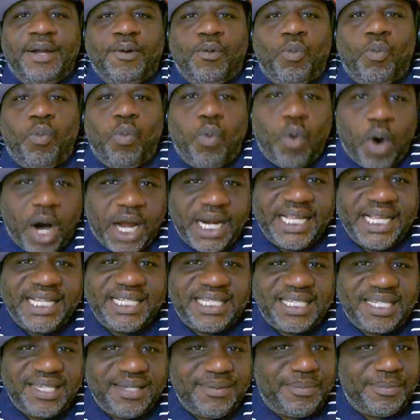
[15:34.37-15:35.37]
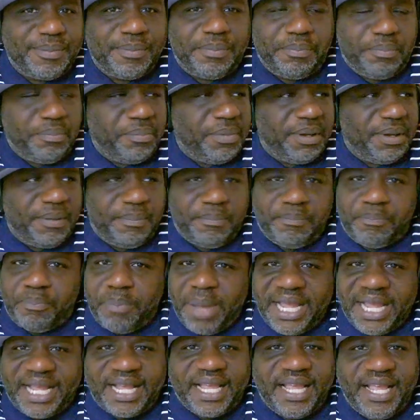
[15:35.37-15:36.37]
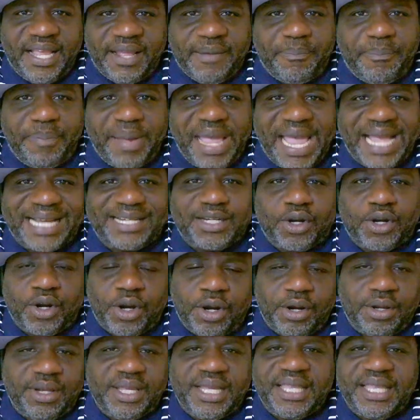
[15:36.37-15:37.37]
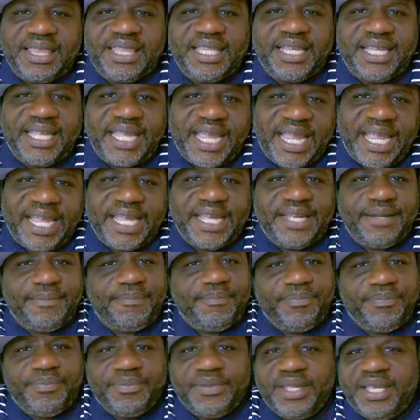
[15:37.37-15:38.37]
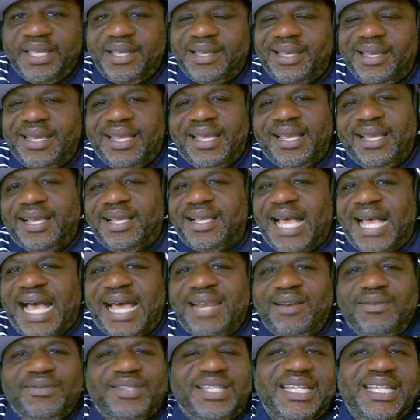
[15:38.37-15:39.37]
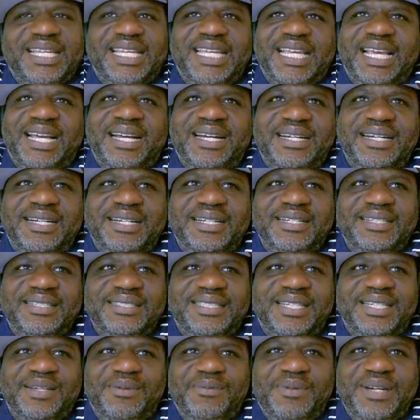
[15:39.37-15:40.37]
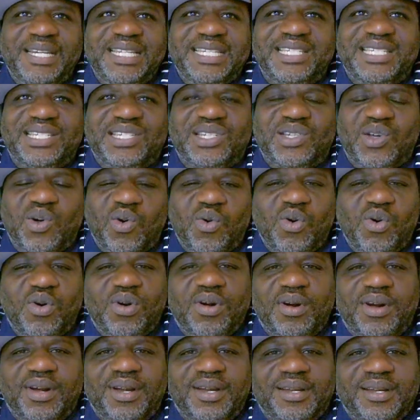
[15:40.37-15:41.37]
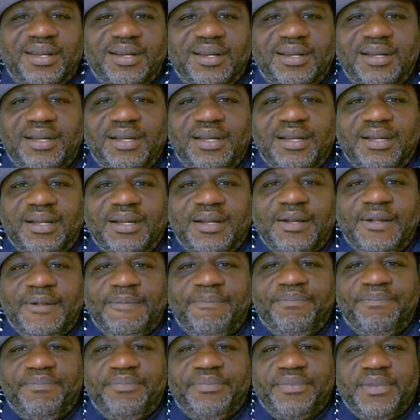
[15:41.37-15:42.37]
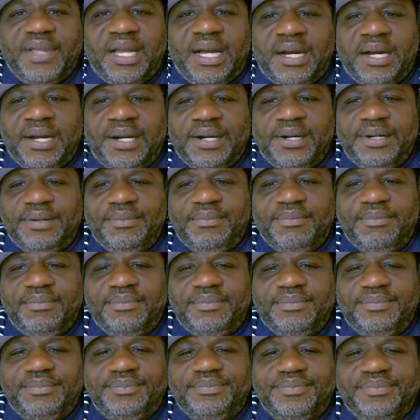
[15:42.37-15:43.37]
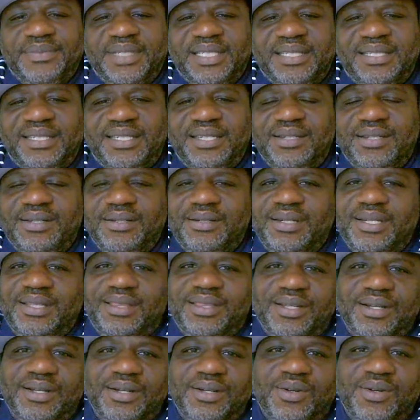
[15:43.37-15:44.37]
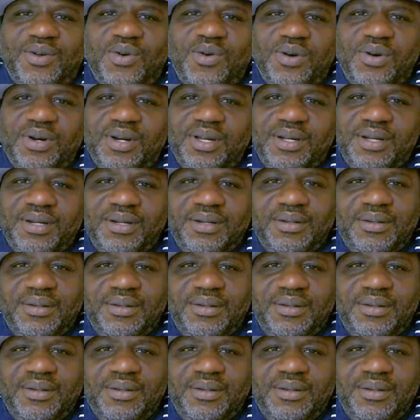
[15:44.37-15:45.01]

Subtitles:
Wanting to make an impact early in the game. I don't think Dinwiddie scored until the third quarter.